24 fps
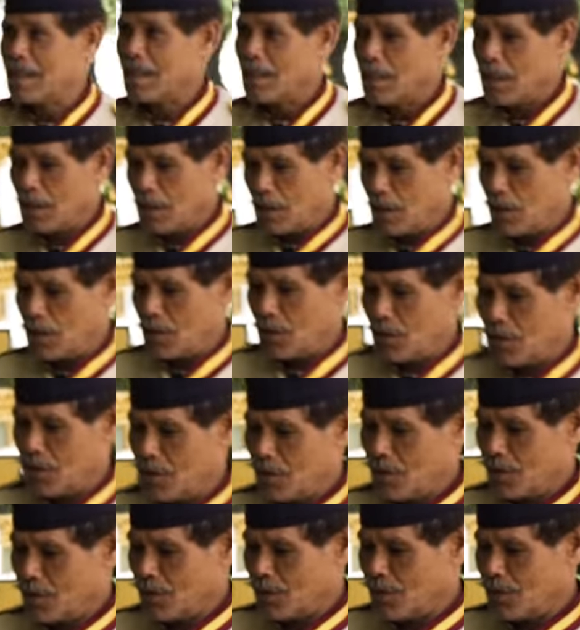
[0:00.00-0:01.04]
Do you play golf?
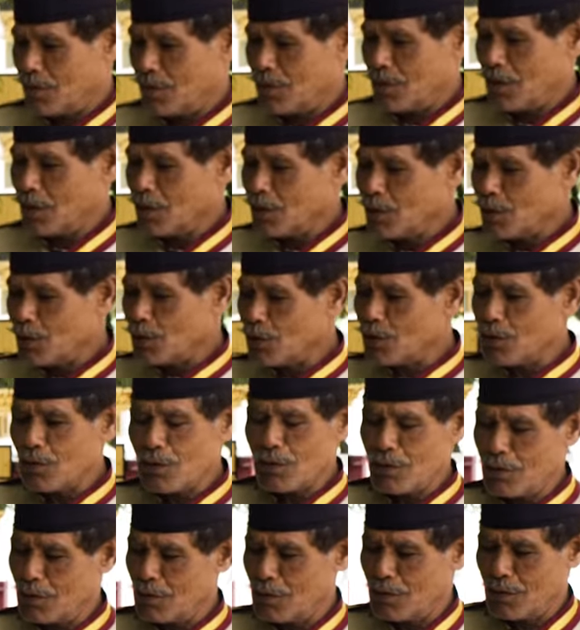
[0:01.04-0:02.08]

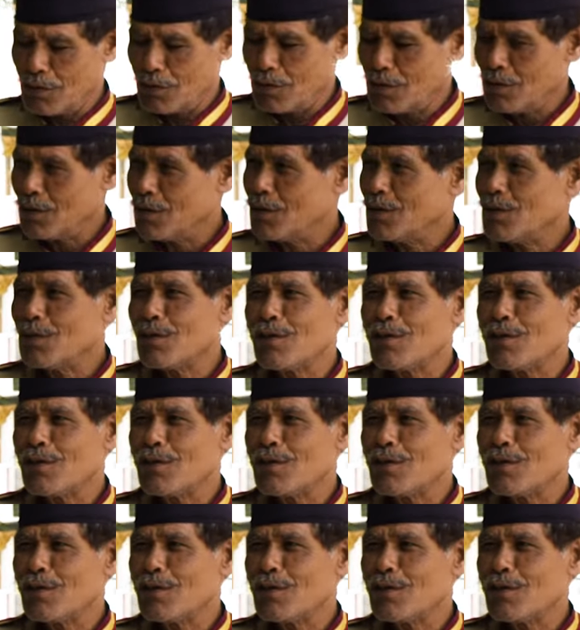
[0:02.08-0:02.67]
No?